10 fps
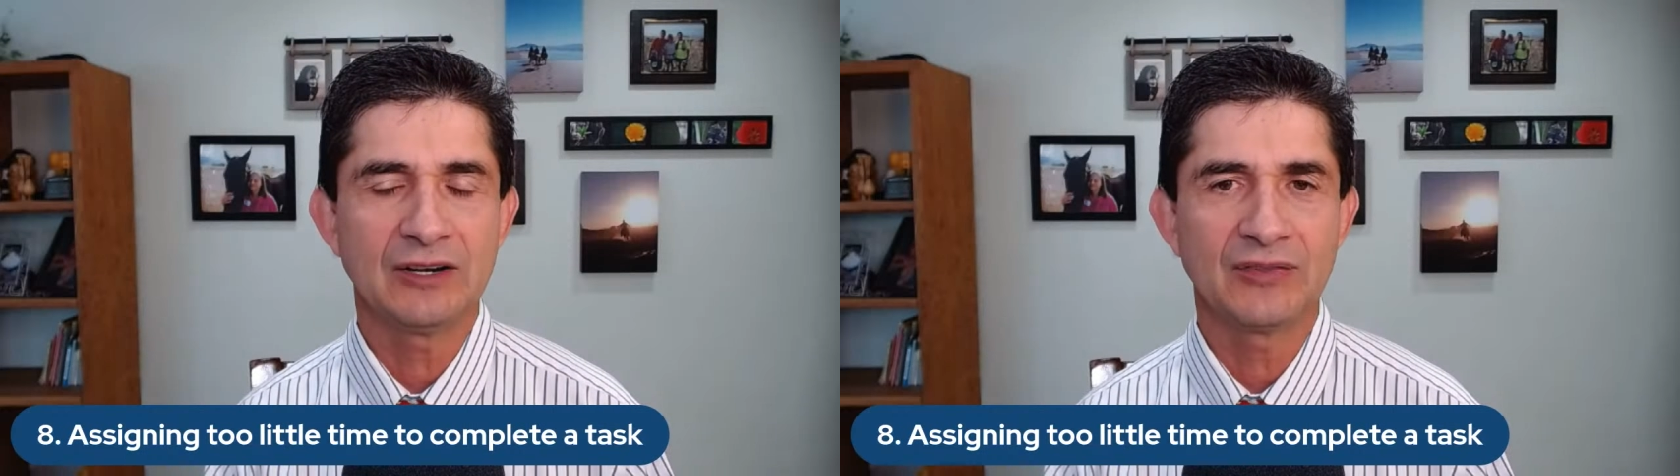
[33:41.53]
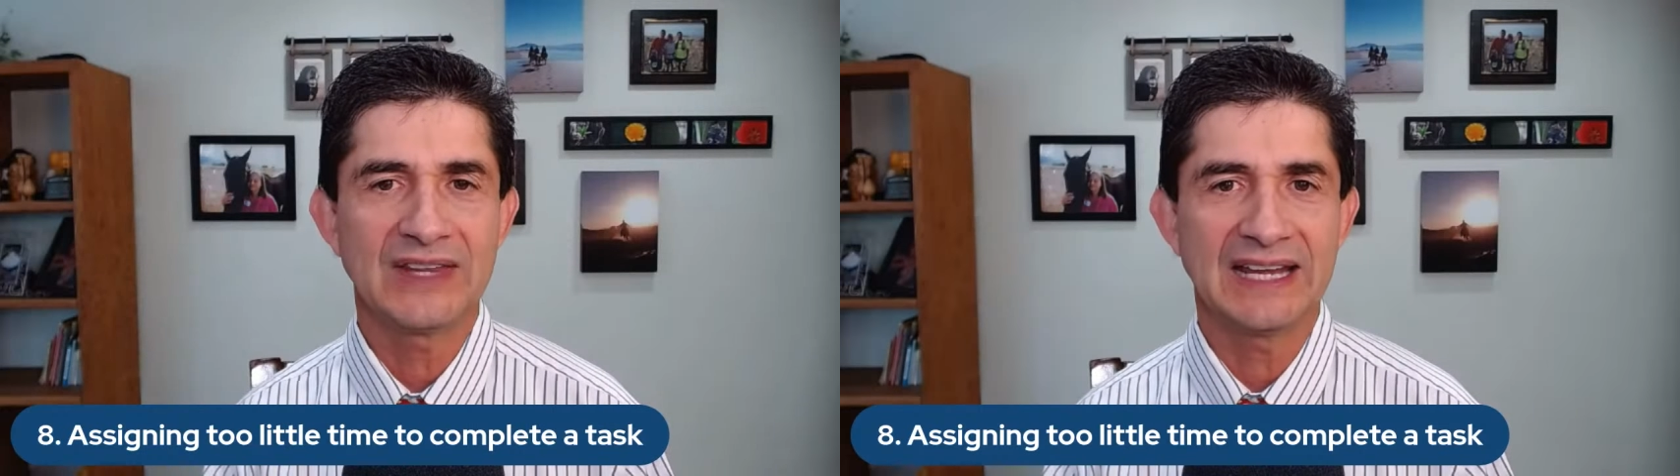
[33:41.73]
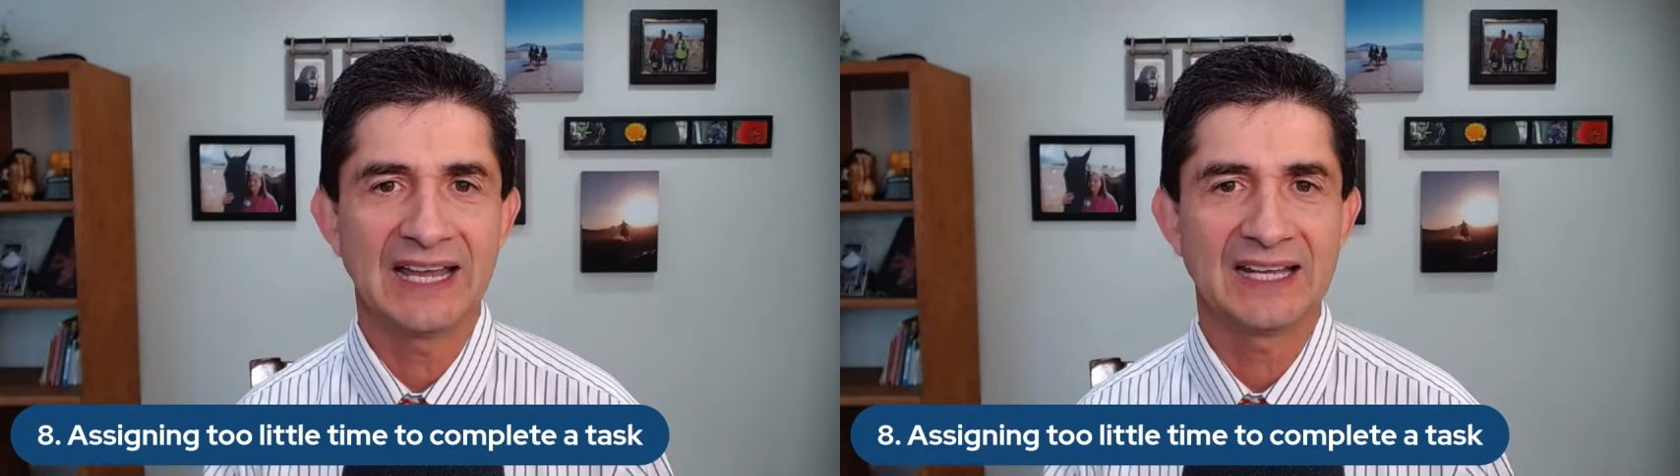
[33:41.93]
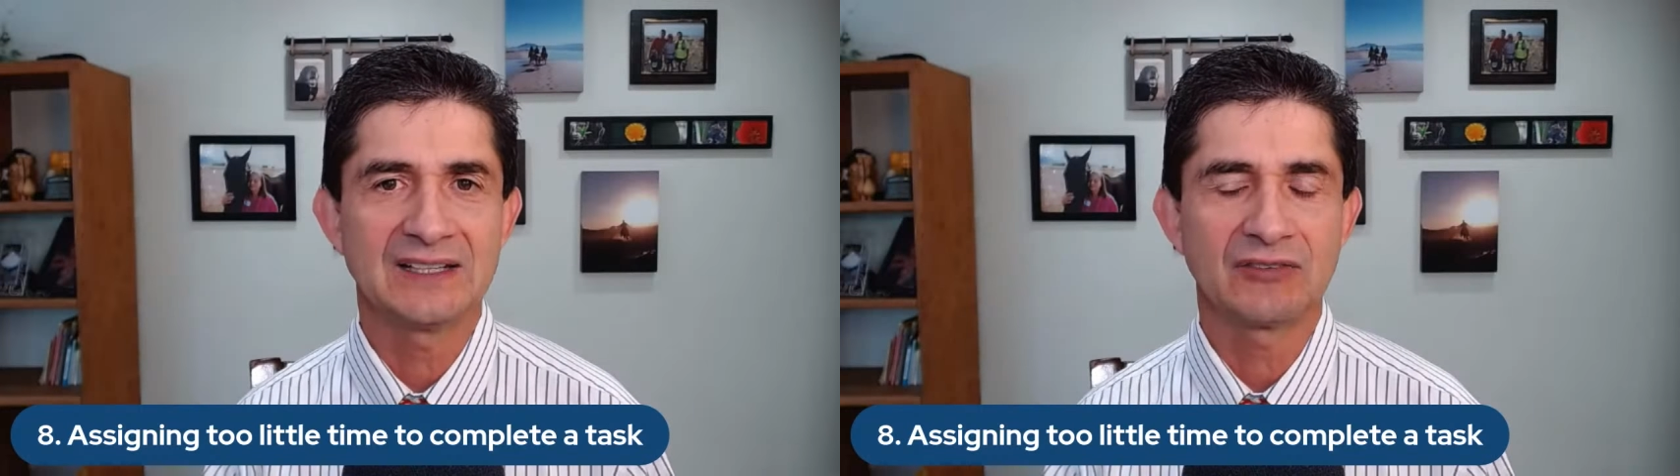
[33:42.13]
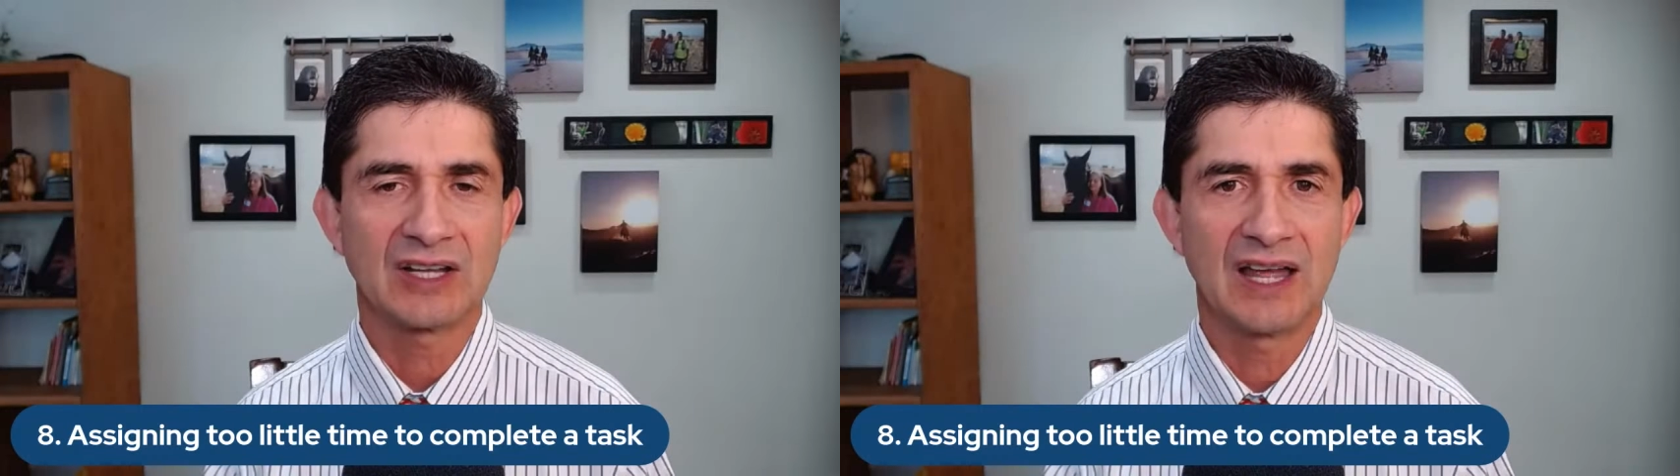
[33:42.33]
near the
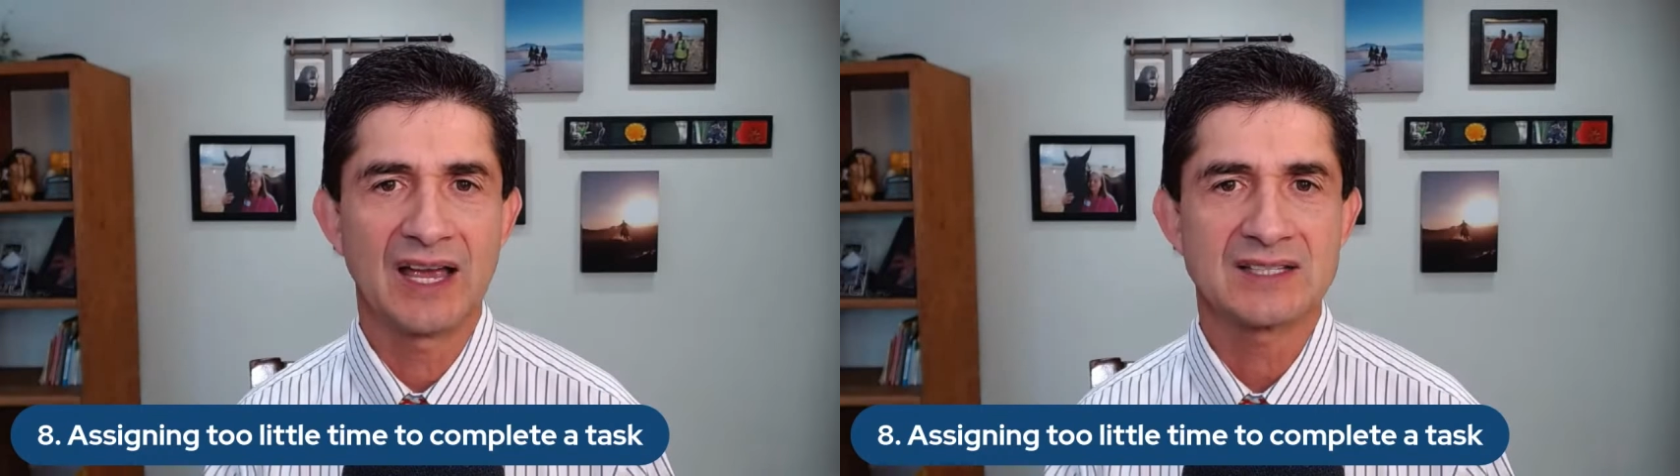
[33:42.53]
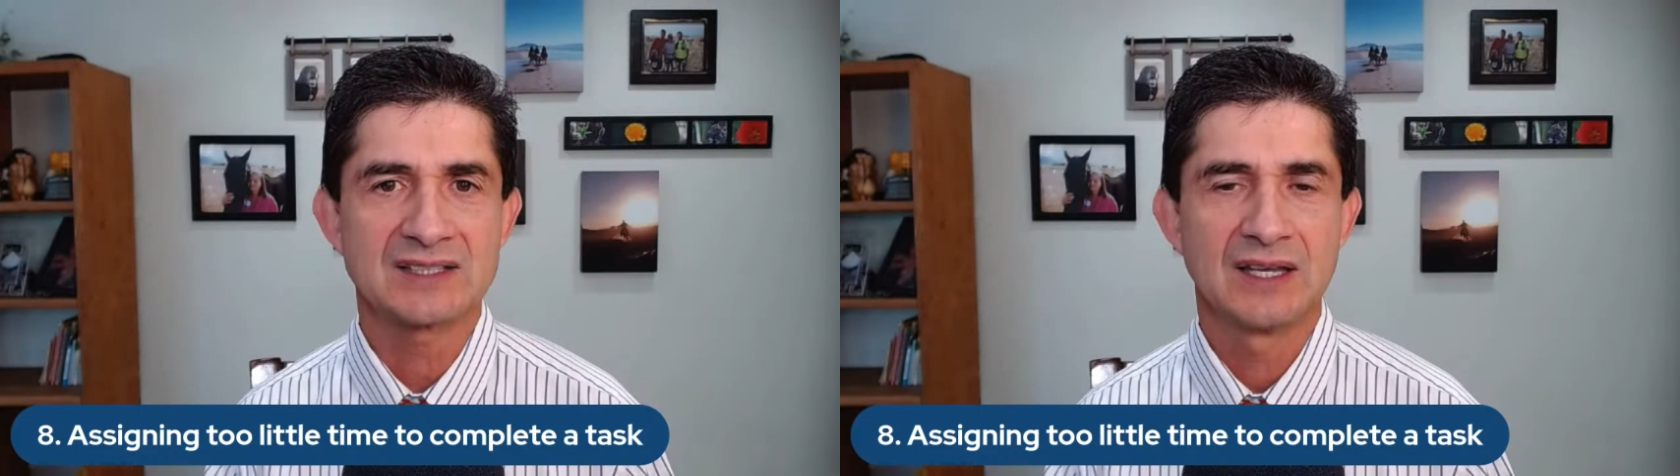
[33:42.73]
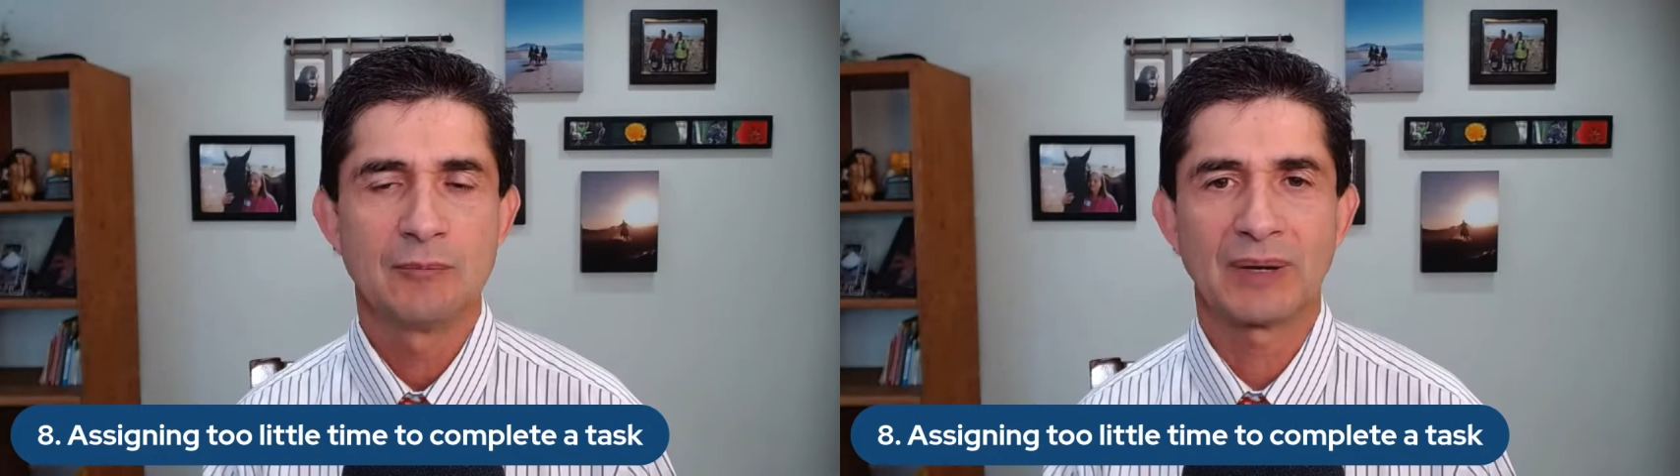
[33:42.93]
end of class,